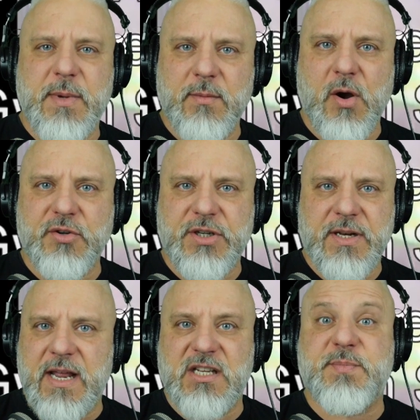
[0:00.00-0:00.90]
of motion
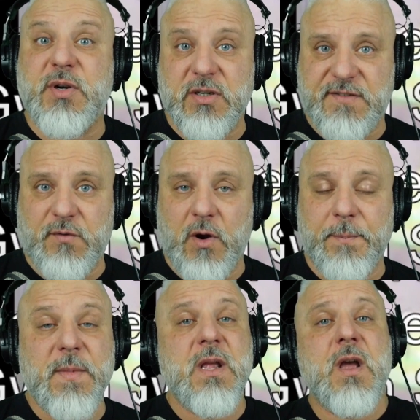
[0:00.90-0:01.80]
at its purest
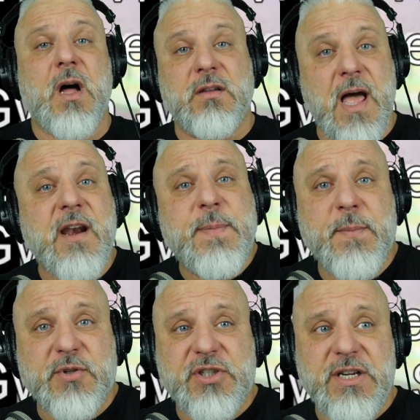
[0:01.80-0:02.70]
form. A lot of
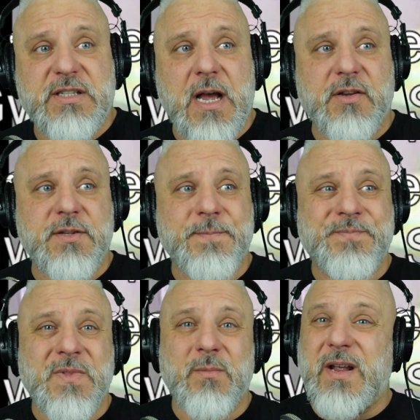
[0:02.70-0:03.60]
people's Chi Saos,
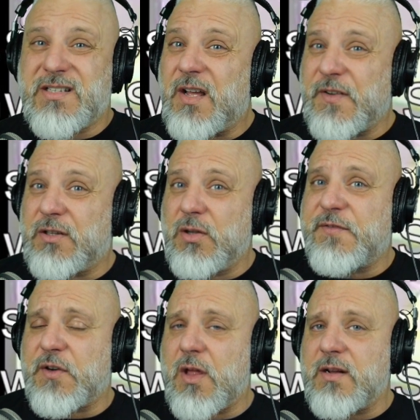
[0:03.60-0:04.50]
myself included
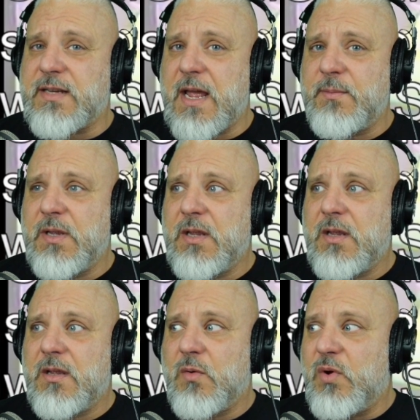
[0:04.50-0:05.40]
for a long time,
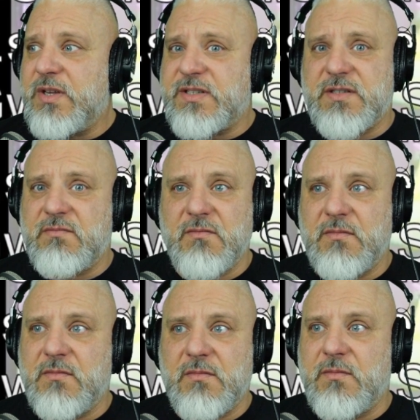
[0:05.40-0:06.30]
was
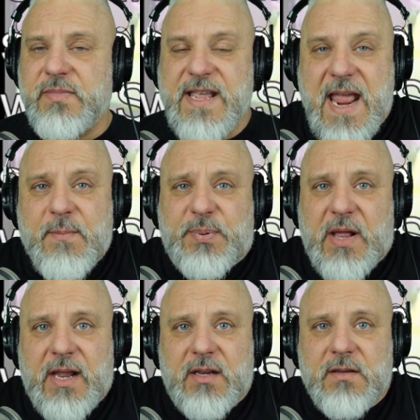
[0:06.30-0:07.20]
game
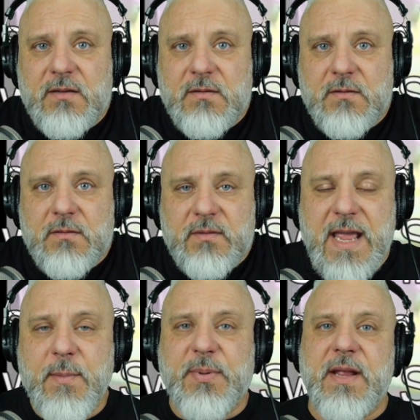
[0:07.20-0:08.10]
playing.
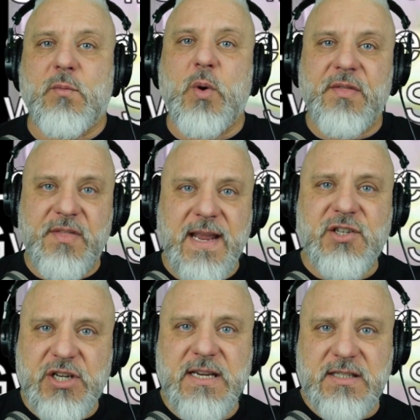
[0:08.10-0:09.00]
When they
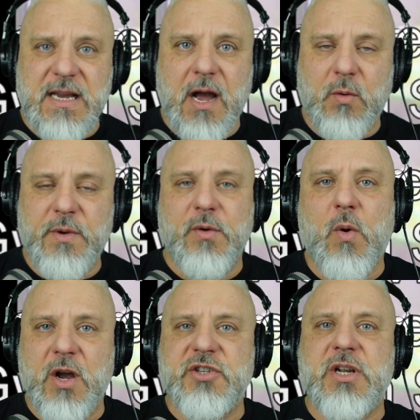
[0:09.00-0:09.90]
Chi Sao, when the
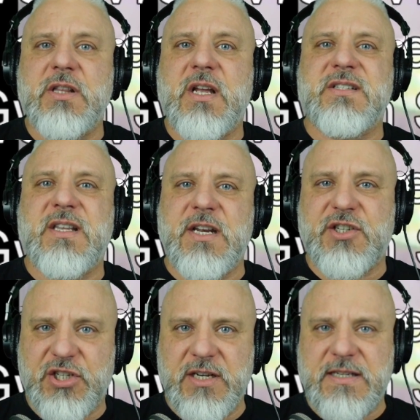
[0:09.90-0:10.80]
Wang Shengliang's
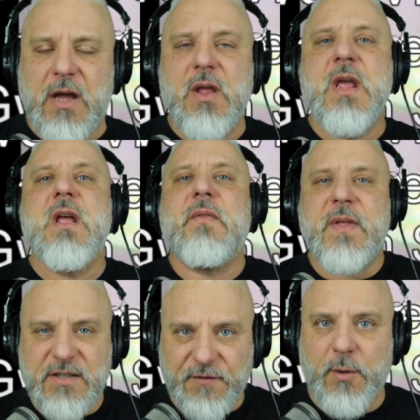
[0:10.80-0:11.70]
lineage Chi Sao,
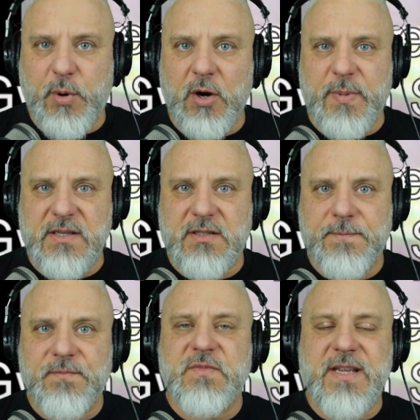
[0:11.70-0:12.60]
it's for a purpose,
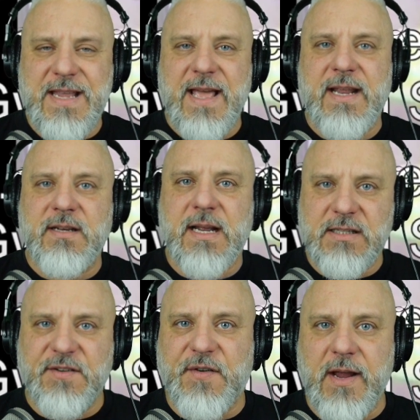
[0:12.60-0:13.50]
to get in
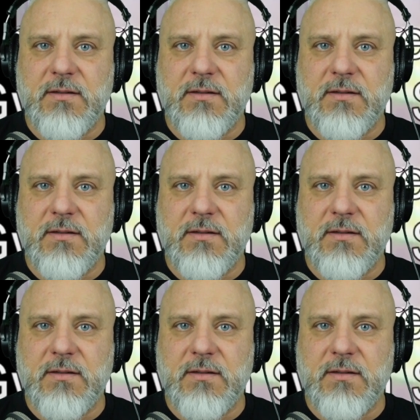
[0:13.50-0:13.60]
and to fight.